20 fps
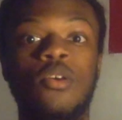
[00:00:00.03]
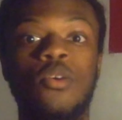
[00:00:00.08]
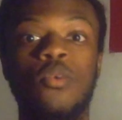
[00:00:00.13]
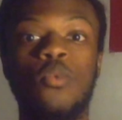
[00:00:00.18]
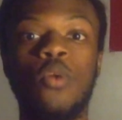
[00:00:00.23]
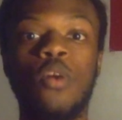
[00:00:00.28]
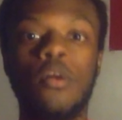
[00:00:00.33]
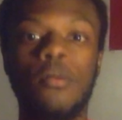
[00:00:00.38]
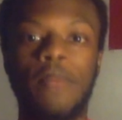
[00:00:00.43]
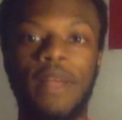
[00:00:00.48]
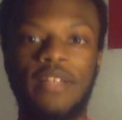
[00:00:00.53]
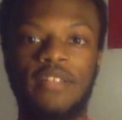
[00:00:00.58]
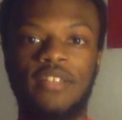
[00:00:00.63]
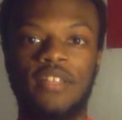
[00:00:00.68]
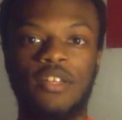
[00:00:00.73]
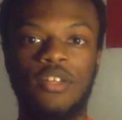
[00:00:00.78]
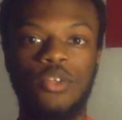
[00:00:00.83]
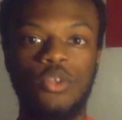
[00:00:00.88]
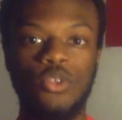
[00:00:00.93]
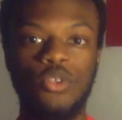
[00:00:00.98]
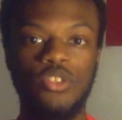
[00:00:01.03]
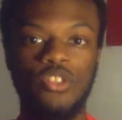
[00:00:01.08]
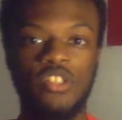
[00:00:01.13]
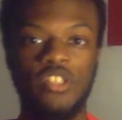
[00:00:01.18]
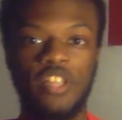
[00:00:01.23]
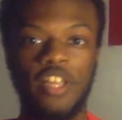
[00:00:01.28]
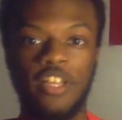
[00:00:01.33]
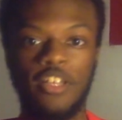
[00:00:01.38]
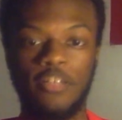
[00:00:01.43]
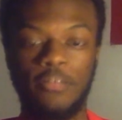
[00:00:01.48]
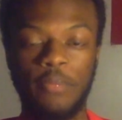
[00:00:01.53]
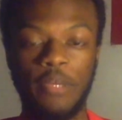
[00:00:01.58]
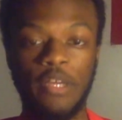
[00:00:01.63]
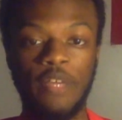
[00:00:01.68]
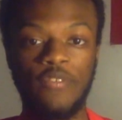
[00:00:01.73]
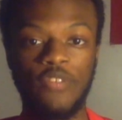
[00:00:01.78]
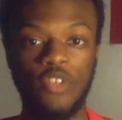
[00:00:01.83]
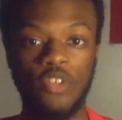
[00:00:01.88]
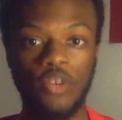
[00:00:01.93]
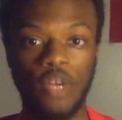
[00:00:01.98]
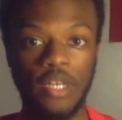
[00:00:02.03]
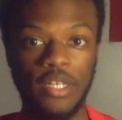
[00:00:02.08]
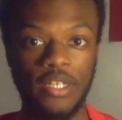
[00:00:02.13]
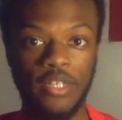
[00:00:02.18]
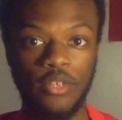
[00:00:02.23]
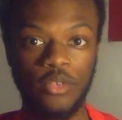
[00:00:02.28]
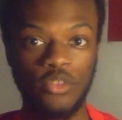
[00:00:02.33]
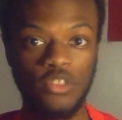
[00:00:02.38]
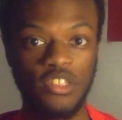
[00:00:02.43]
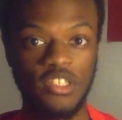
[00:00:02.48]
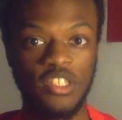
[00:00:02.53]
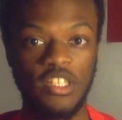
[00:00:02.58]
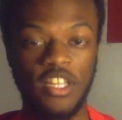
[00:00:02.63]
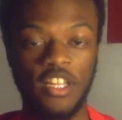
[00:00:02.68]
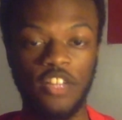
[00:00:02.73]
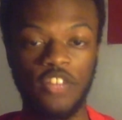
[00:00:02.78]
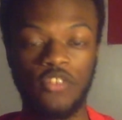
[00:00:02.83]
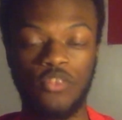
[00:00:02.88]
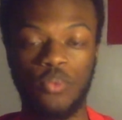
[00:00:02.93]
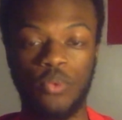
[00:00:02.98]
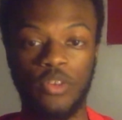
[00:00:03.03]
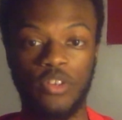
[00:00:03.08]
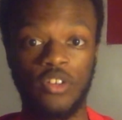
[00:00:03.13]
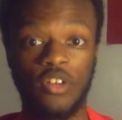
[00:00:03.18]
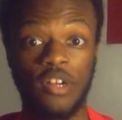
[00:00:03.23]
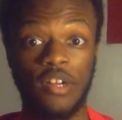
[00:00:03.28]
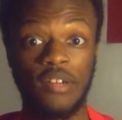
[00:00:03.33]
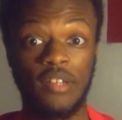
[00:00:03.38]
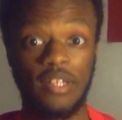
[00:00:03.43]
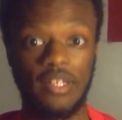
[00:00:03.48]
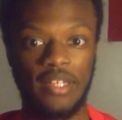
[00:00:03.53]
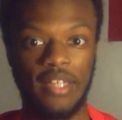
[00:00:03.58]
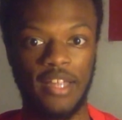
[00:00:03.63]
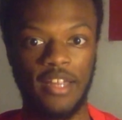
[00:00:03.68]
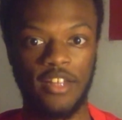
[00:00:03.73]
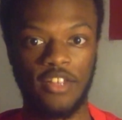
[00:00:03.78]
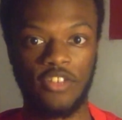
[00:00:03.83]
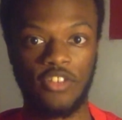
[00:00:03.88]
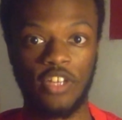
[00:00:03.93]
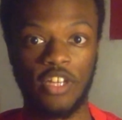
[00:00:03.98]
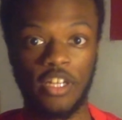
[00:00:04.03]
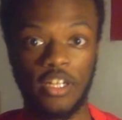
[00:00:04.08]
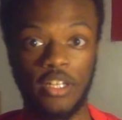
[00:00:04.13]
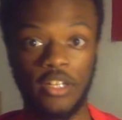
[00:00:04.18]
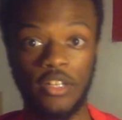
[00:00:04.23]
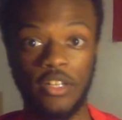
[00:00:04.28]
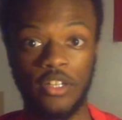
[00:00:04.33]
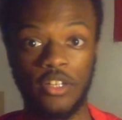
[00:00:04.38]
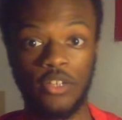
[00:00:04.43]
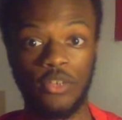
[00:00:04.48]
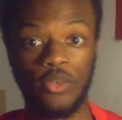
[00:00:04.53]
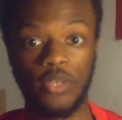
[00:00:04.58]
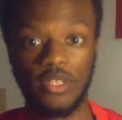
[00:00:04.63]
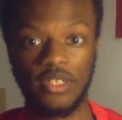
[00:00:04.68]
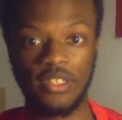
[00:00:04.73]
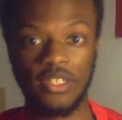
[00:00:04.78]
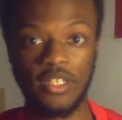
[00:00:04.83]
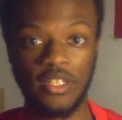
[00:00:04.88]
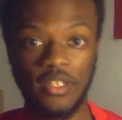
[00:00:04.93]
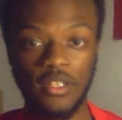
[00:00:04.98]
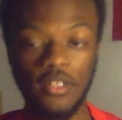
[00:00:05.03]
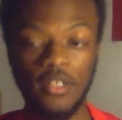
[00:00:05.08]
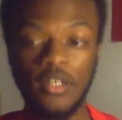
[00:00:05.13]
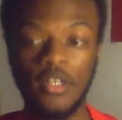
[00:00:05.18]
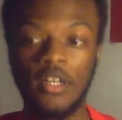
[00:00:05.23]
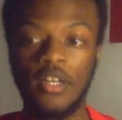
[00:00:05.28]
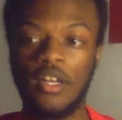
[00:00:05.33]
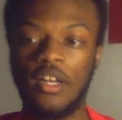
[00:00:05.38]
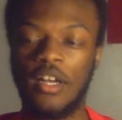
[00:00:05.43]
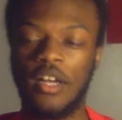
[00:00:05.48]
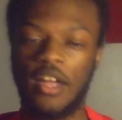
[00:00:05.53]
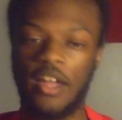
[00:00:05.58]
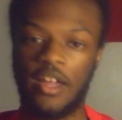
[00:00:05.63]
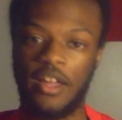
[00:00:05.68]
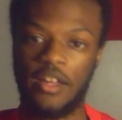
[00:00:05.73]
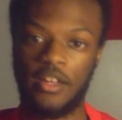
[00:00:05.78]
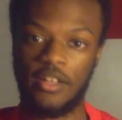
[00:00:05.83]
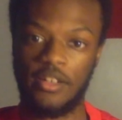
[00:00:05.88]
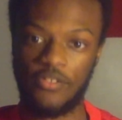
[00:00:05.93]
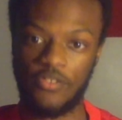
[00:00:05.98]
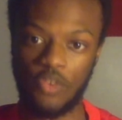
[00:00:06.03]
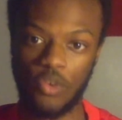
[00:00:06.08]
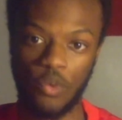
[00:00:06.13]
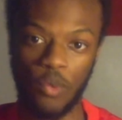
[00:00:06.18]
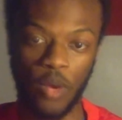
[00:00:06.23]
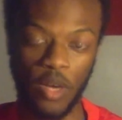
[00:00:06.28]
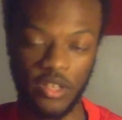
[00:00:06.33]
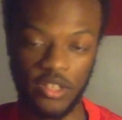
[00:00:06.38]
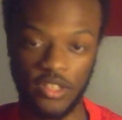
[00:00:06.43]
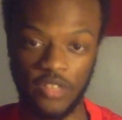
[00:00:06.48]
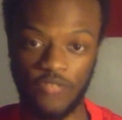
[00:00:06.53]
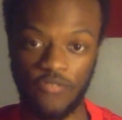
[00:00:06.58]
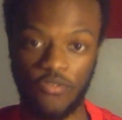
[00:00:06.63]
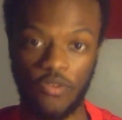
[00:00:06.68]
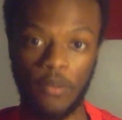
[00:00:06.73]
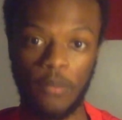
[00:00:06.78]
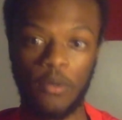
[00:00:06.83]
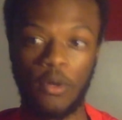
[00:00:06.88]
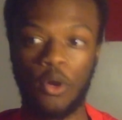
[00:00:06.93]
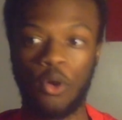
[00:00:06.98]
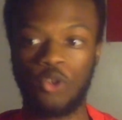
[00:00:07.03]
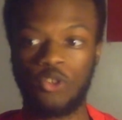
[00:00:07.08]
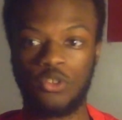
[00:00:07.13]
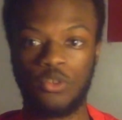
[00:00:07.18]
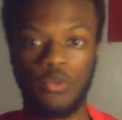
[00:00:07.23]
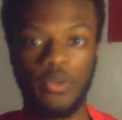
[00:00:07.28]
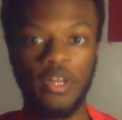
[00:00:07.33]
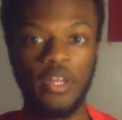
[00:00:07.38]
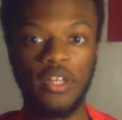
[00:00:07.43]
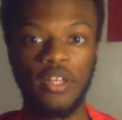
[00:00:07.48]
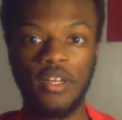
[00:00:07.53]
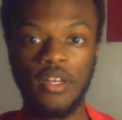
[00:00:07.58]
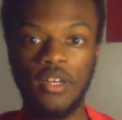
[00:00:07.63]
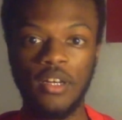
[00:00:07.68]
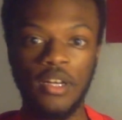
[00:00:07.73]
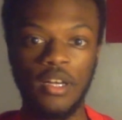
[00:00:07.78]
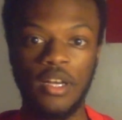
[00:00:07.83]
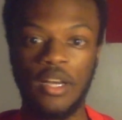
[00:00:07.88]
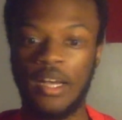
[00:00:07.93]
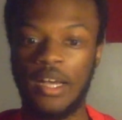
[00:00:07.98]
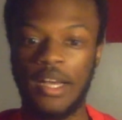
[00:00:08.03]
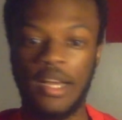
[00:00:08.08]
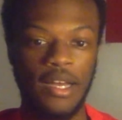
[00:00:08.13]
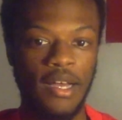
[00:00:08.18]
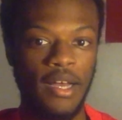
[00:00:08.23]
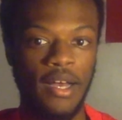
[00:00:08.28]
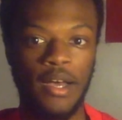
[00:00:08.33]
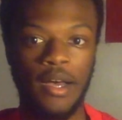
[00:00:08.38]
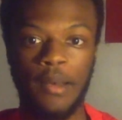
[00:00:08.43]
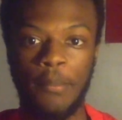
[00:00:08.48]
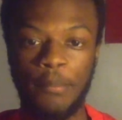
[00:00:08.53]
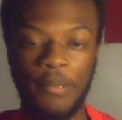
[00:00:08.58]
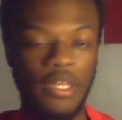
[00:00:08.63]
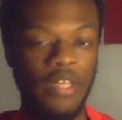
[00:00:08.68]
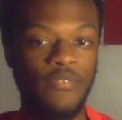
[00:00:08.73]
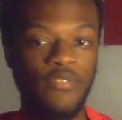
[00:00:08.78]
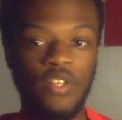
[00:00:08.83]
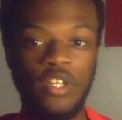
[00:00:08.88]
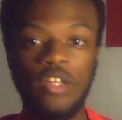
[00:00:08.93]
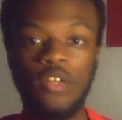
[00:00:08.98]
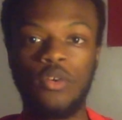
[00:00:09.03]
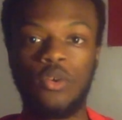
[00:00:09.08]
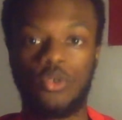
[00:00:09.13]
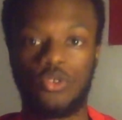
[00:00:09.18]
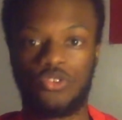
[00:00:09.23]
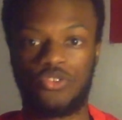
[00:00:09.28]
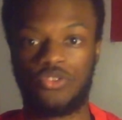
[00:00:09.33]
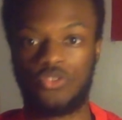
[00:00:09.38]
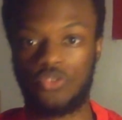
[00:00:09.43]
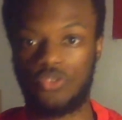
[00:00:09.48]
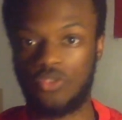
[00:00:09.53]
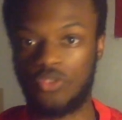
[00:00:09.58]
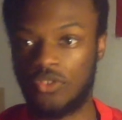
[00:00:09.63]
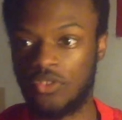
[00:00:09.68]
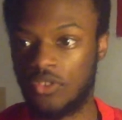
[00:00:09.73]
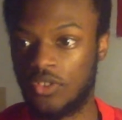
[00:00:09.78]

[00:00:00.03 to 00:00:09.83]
Welcome back to the Rouges and Yanks. Bienvenue à la Rouges and Yanks. We're talking in Canada soccer and U.S. soccer. And if you're watching from Costa Rica, bienvenidos.